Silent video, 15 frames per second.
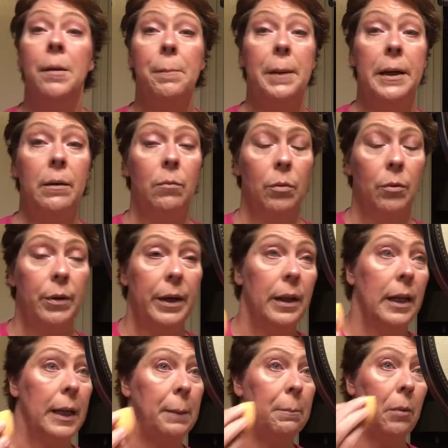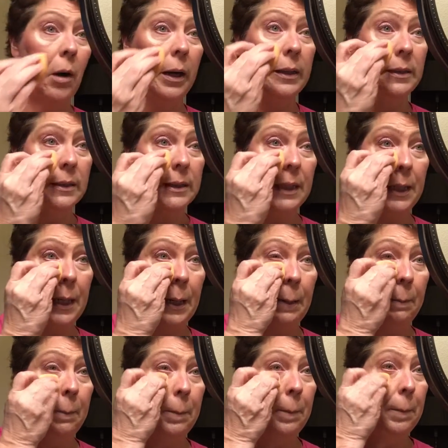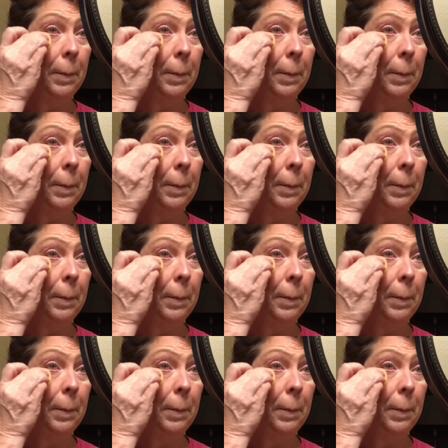but it really brightens it up.